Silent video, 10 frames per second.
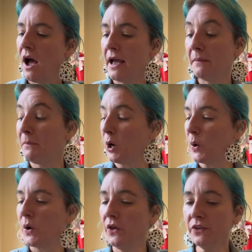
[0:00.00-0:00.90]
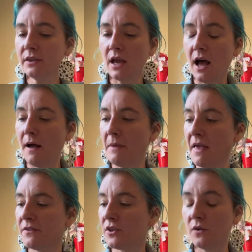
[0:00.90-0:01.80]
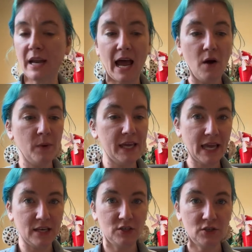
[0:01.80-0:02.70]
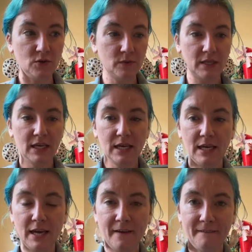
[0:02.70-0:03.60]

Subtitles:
and pearls. And so now we can do the